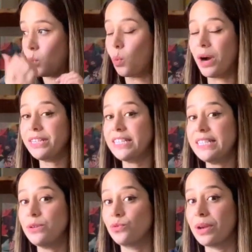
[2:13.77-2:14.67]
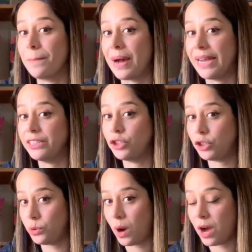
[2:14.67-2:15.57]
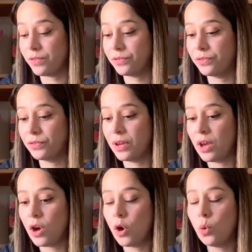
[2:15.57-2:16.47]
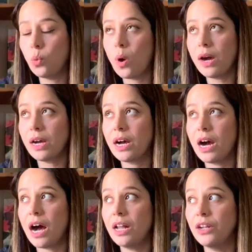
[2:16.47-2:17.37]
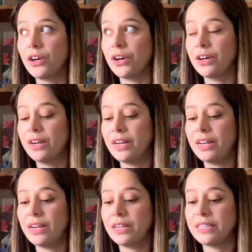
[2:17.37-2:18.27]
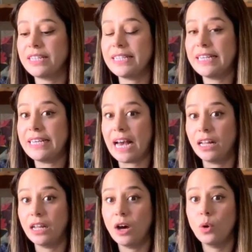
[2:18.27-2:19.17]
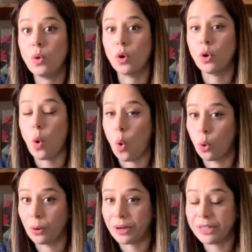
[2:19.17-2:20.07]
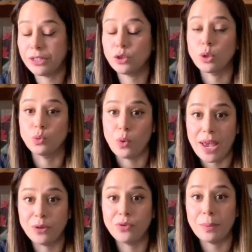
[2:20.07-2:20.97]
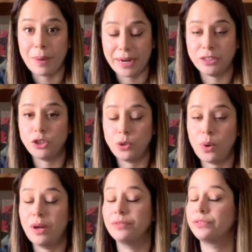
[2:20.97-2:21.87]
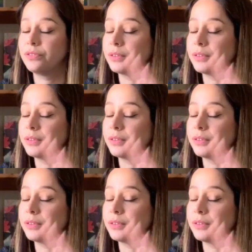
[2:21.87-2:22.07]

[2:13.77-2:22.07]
What does it remind you of? What color does yellow or orange or red remind you of?